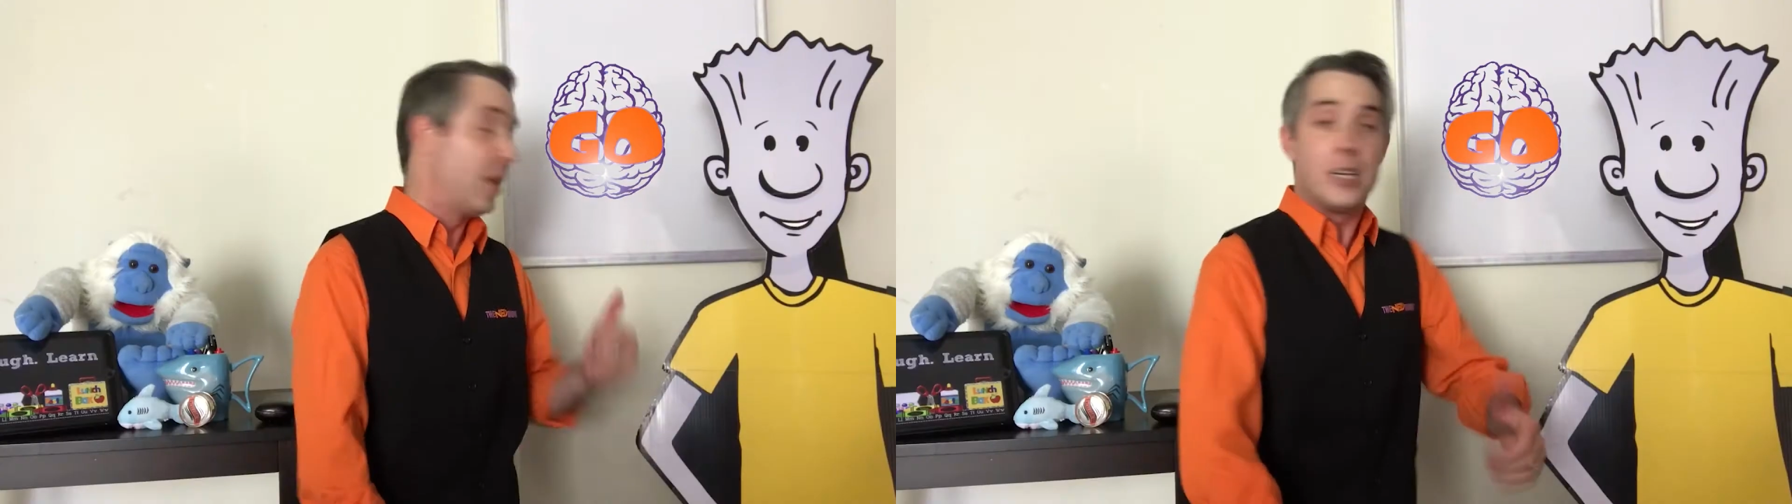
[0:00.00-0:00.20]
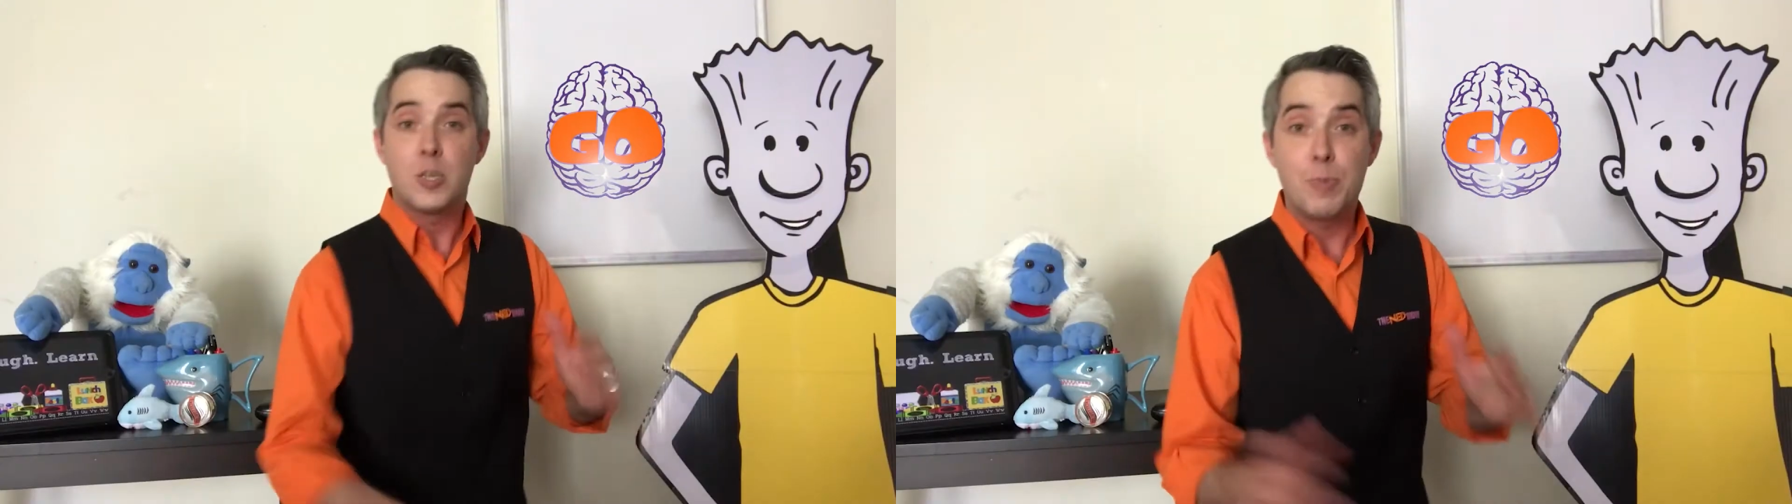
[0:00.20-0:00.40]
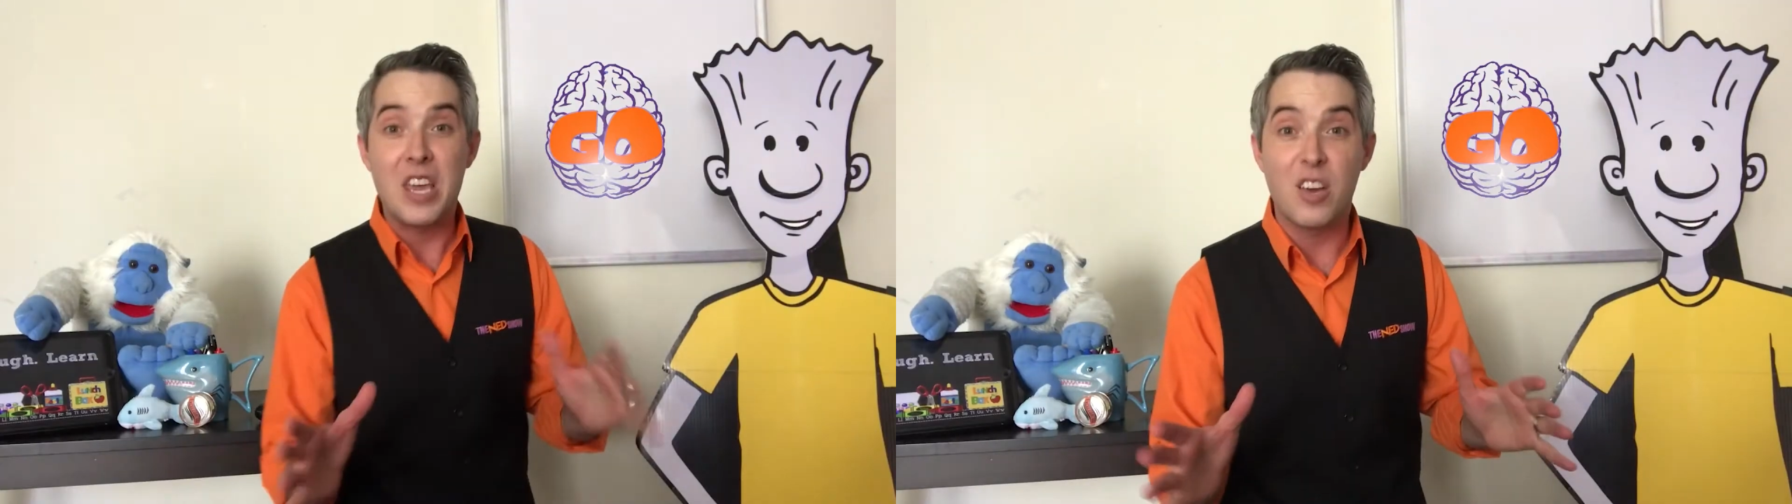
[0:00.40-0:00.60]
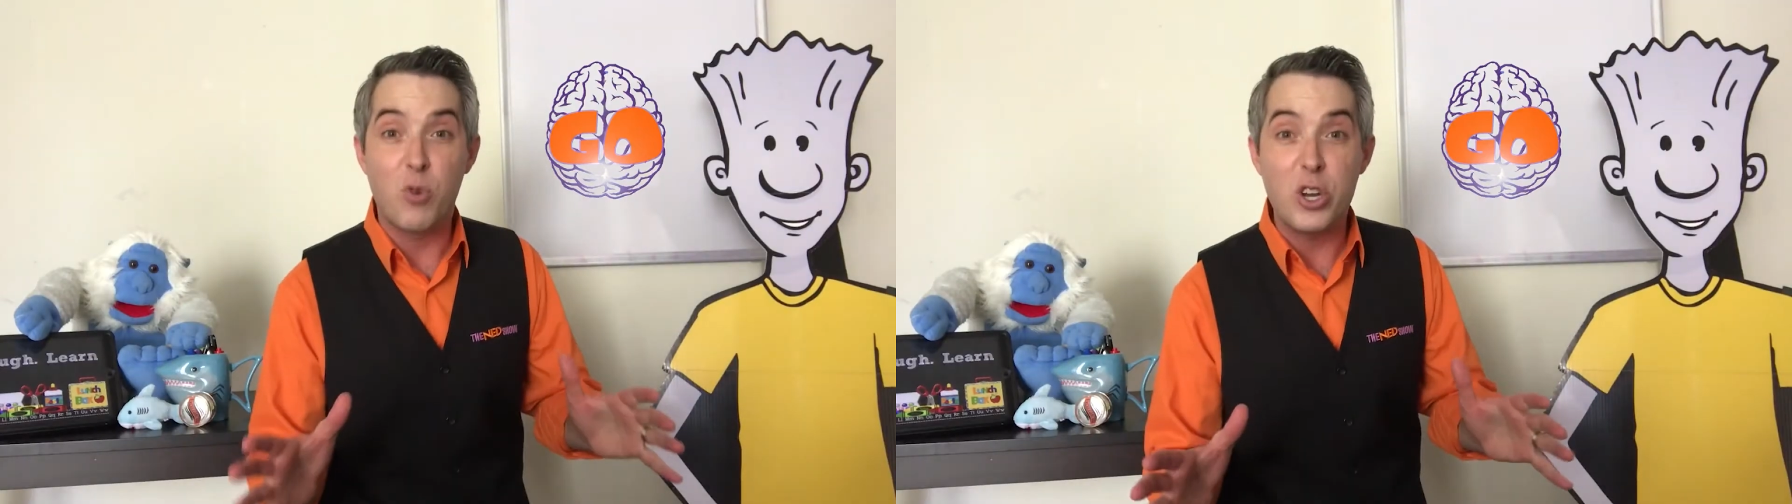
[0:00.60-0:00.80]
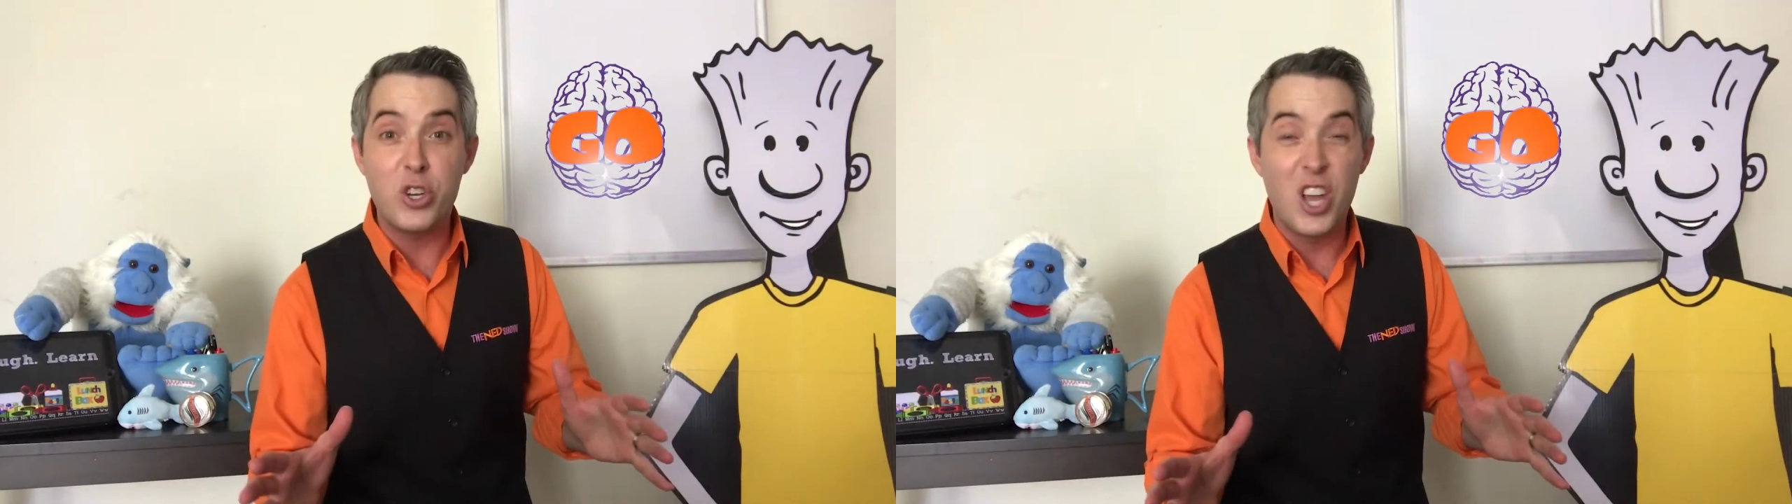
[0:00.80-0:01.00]
Speaking of
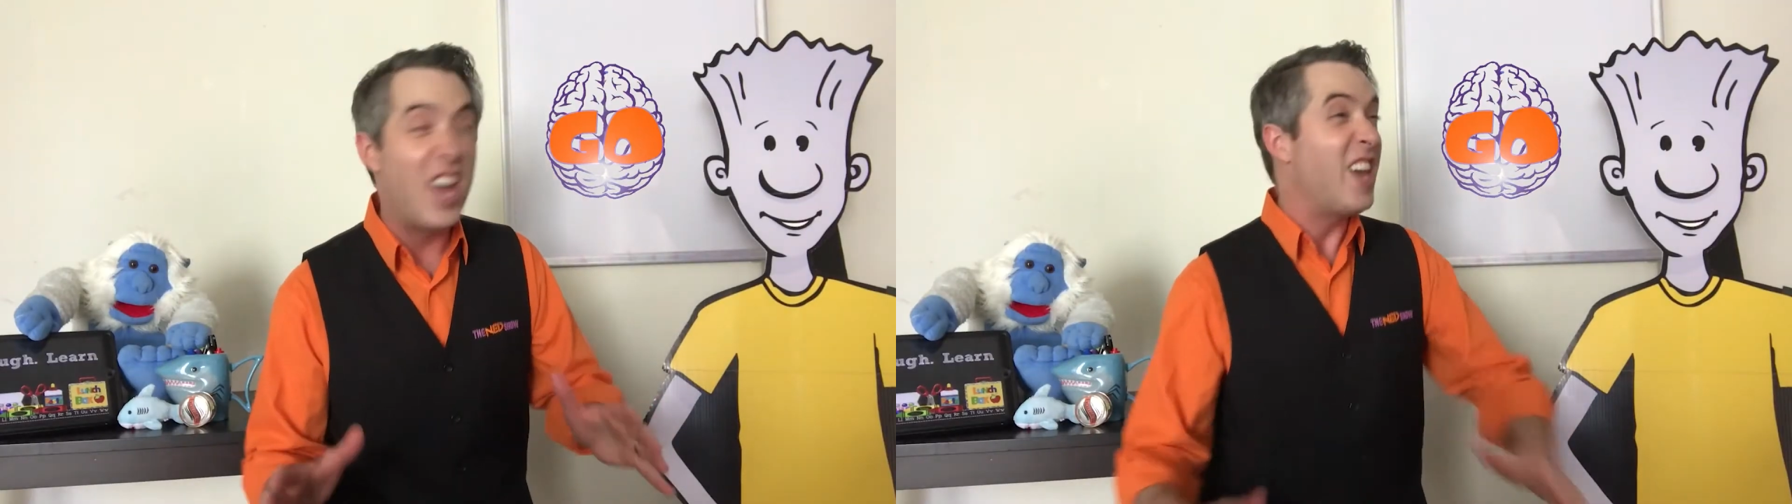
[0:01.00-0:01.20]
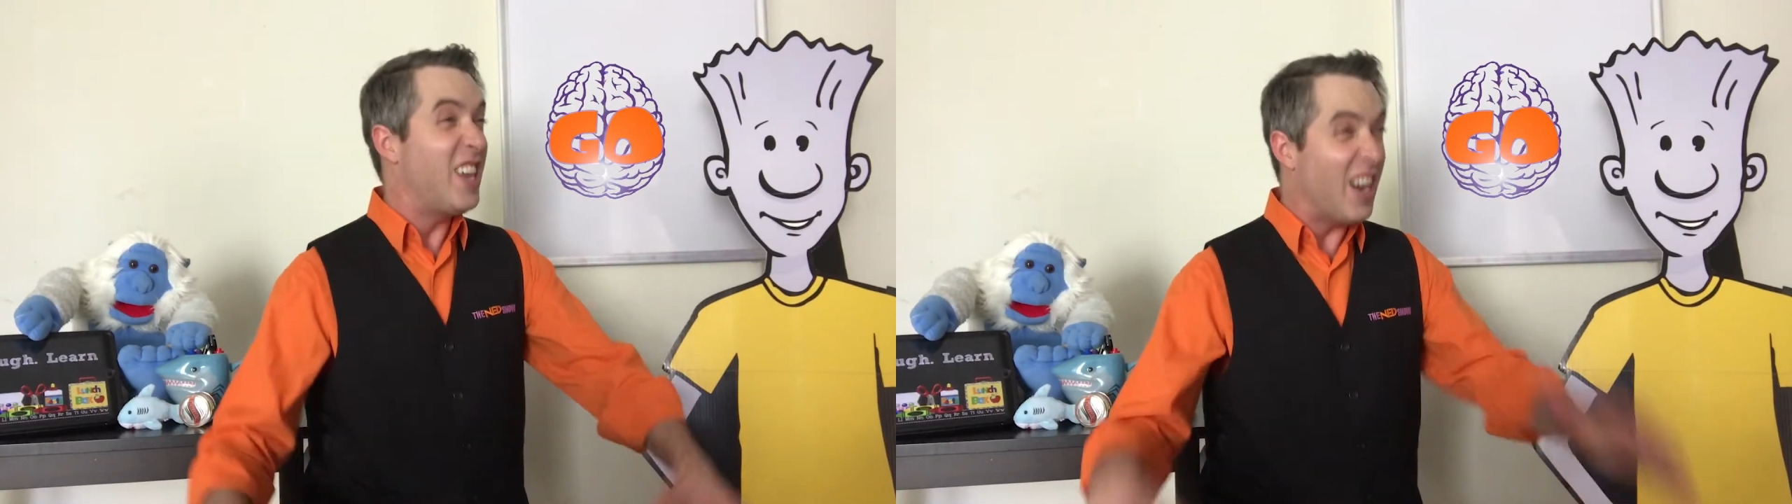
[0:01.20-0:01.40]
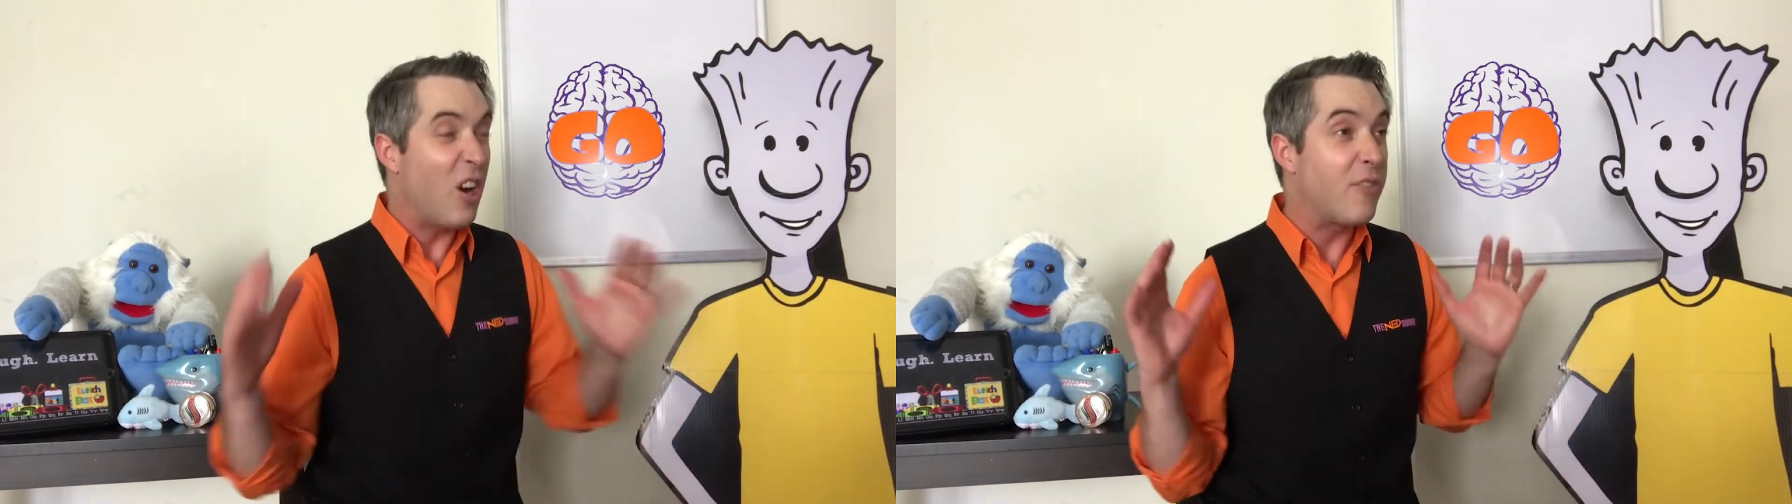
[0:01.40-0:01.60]
which, you ever